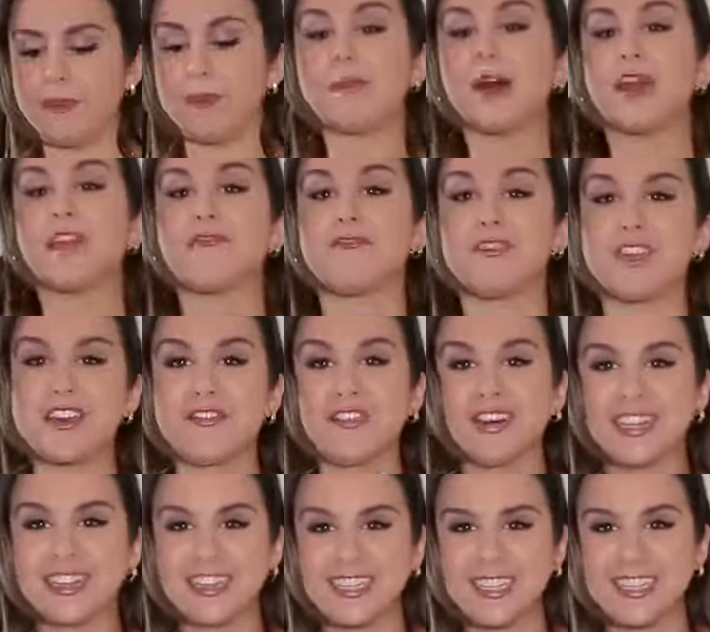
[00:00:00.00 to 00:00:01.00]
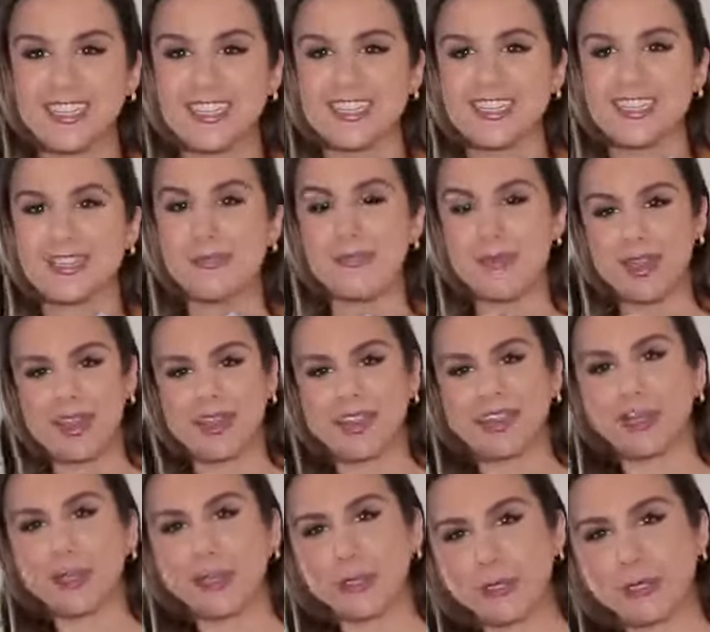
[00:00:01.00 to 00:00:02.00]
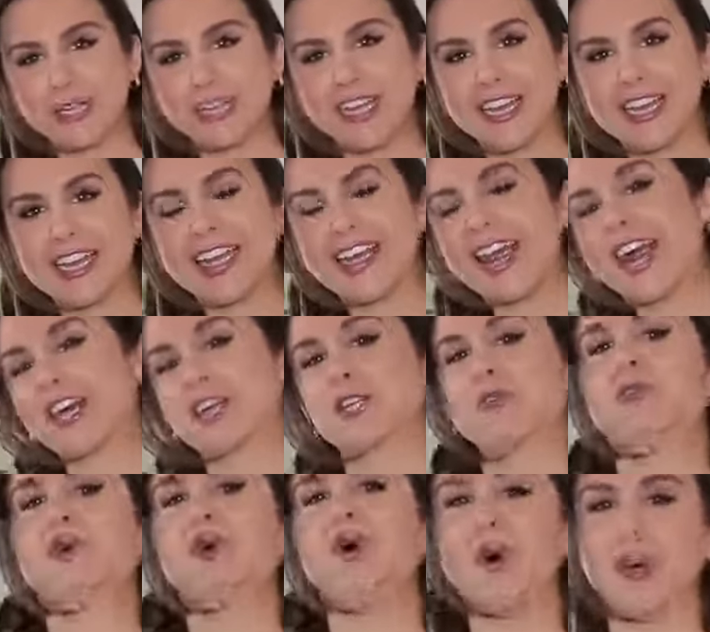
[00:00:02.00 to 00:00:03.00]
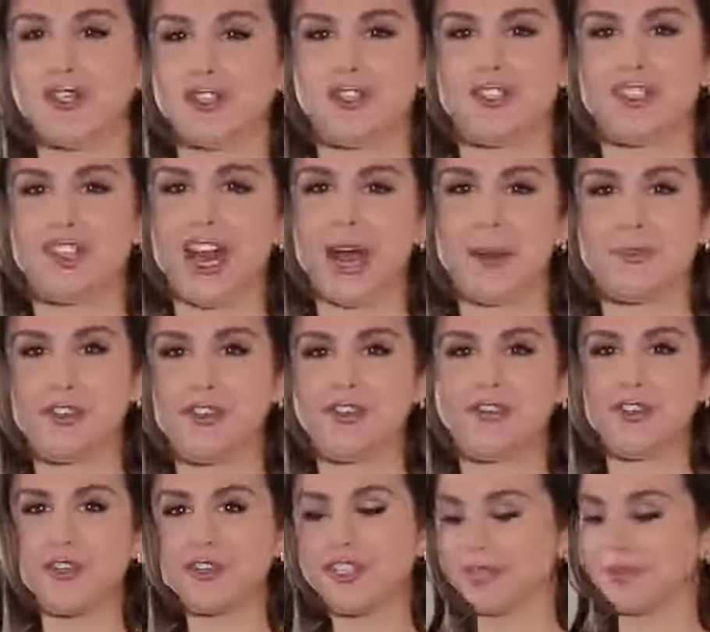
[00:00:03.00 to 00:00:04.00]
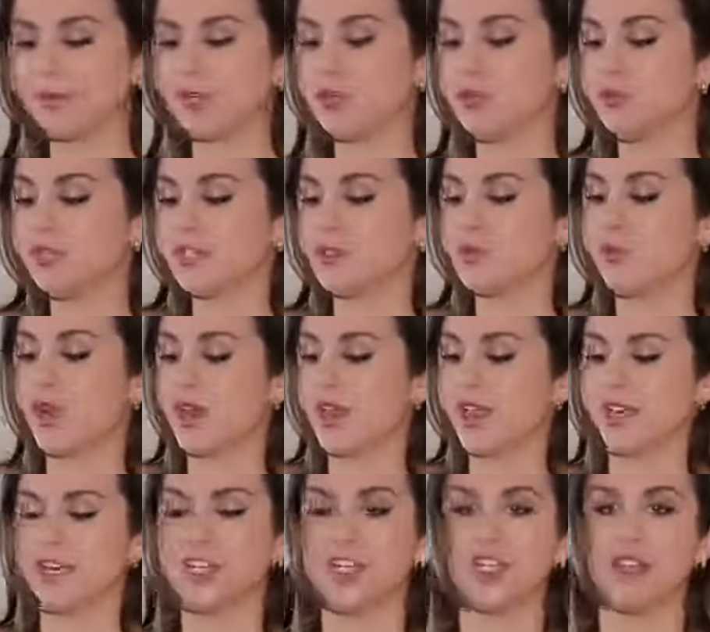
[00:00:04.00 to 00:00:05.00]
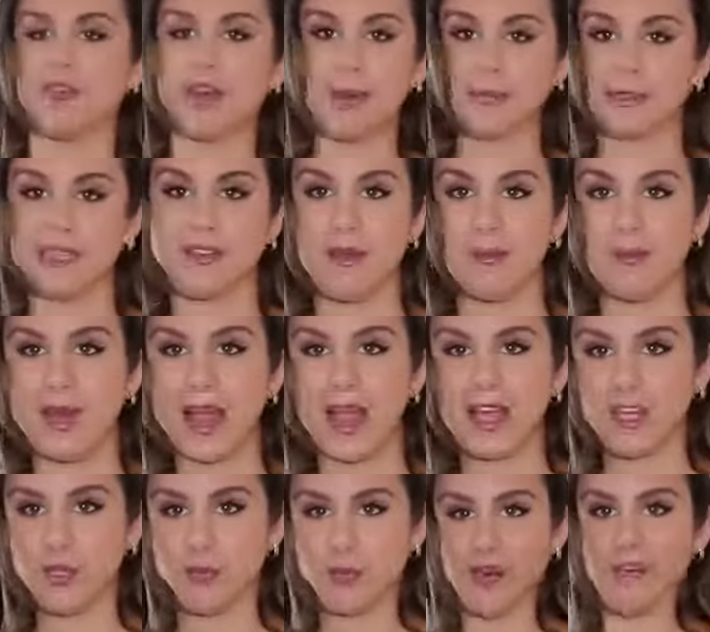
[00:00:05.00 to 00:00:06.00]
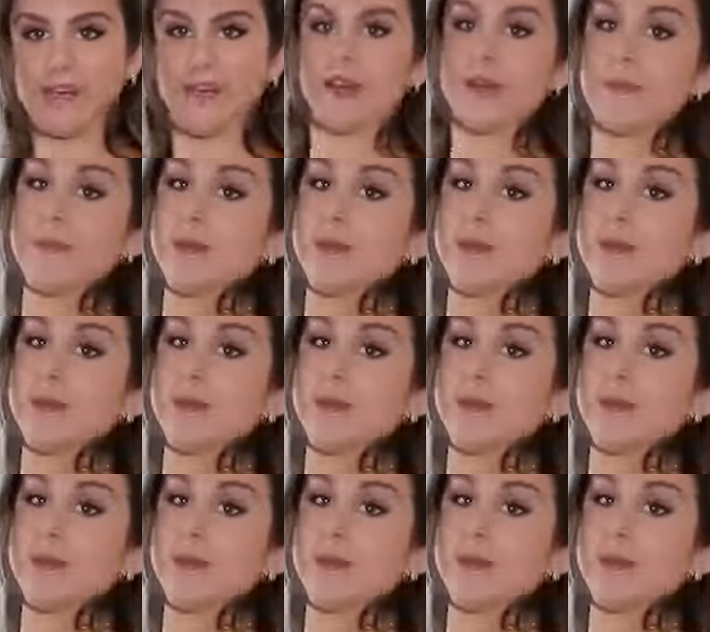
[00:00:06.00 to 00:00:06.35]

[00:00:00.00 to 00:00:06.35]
But my favorite thing is to make it look like an actual halter top. So if you're somebody who doesn't want any straps on the back, you want very